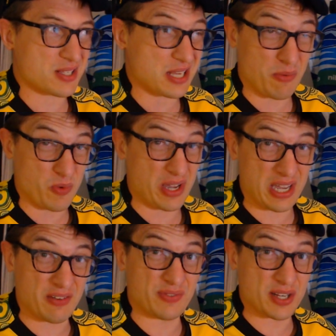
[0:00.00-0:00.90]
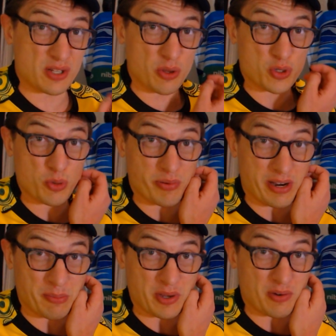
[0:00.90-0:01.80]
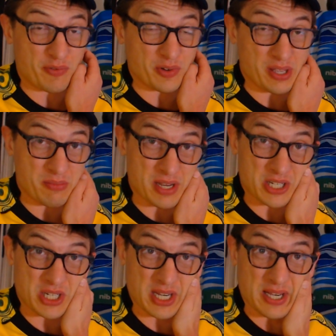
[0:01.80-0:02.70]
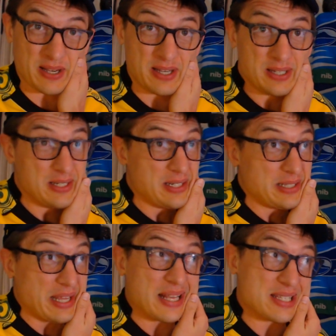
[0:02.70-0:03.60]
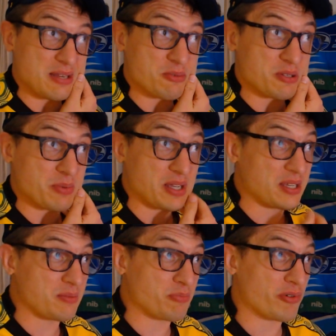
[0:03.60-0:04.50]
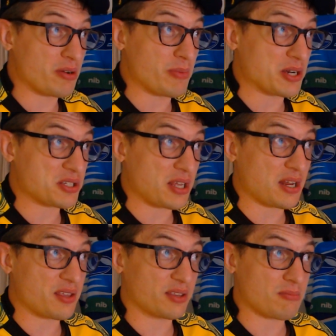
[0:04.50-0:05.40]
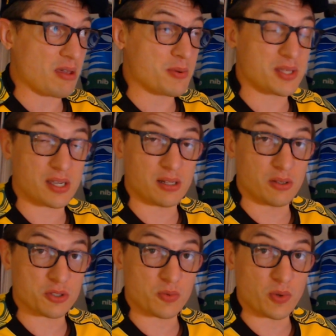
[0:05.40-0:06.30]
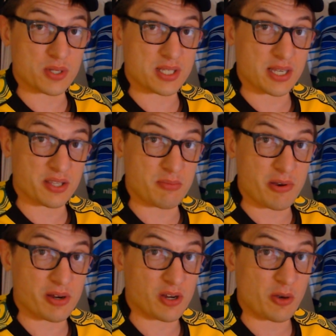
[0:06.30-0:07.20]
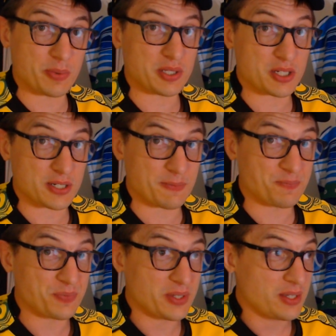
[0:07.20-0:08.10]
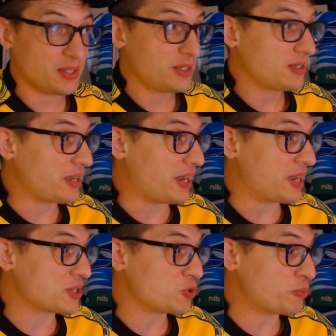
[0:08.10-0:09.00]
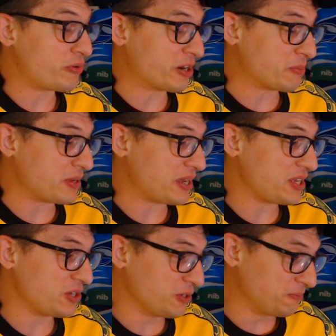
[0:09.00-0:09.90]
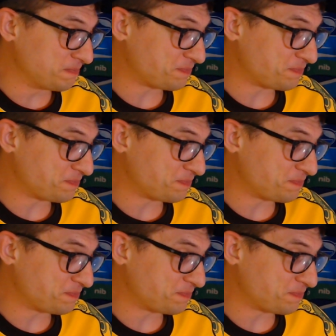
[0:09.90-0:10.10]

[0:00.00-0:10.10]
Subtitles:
somewhere if there's no Super Rugby on for them next year. That seems to be pretty much done. I think maybe they're going to look towards the South American competition, Super Rugby AU.